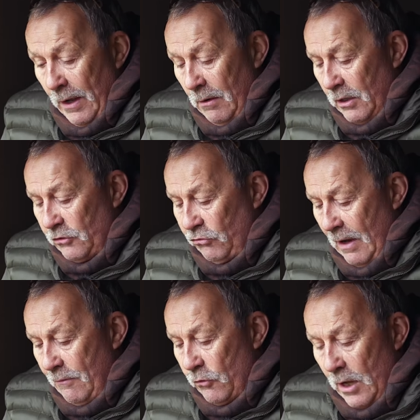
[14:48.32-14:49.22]
Now I
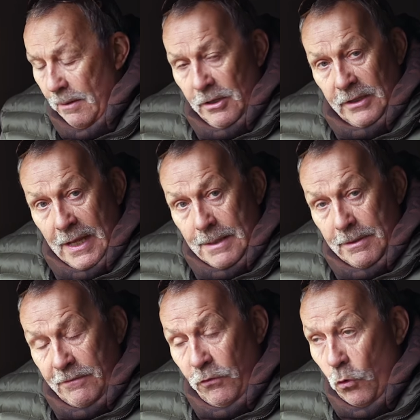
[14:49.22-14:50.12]
travelled up the day
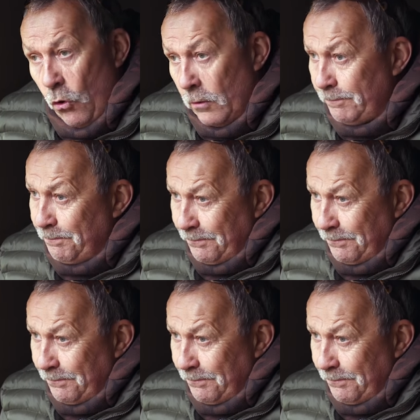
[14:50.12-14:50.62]
before,